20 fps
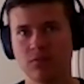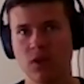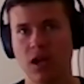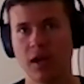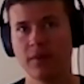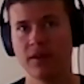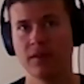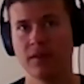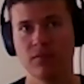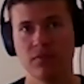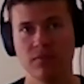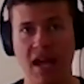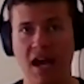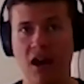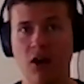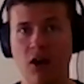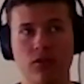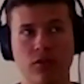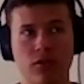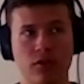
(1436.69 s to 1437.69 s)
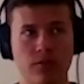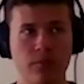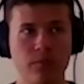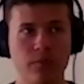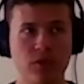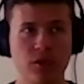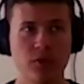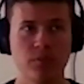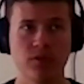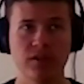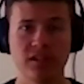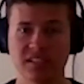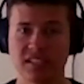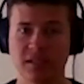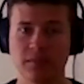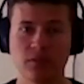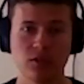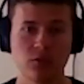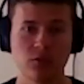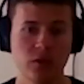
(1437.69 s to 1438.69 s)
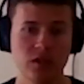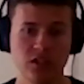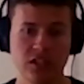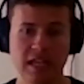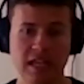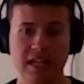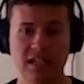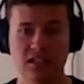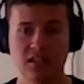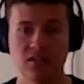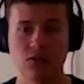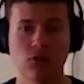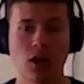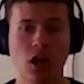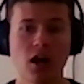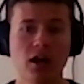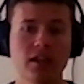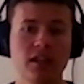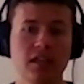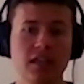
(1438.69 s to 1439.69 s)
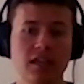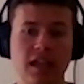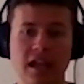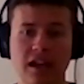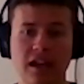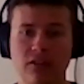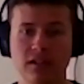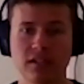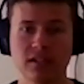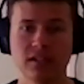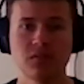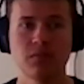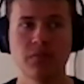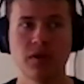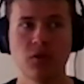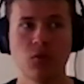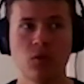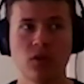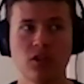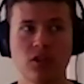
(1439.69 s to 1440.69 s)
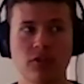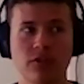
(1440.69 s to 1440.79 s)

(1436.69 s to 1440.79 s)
now they're pretty similar when you get into the rocky areas, but when you're